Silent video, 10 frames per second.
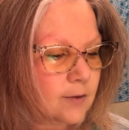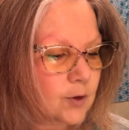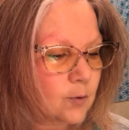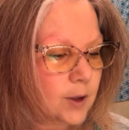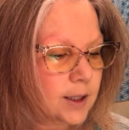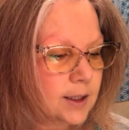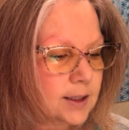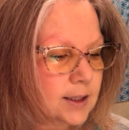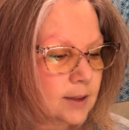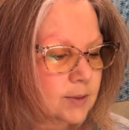of the one that
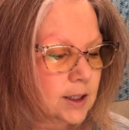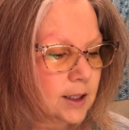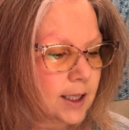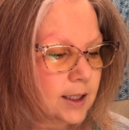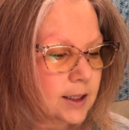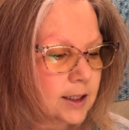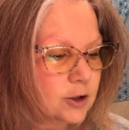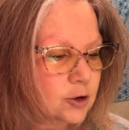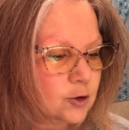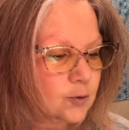seems likely
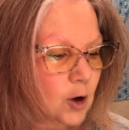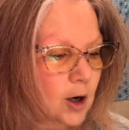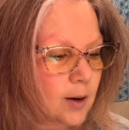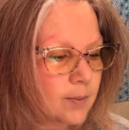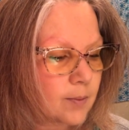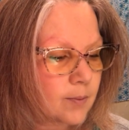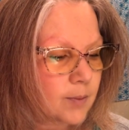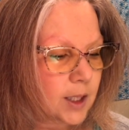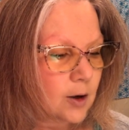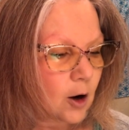to draw
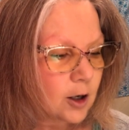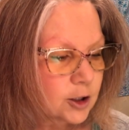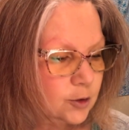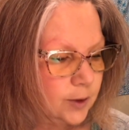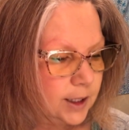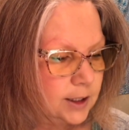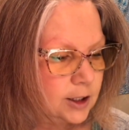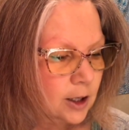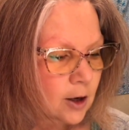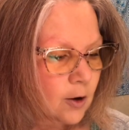me onto it,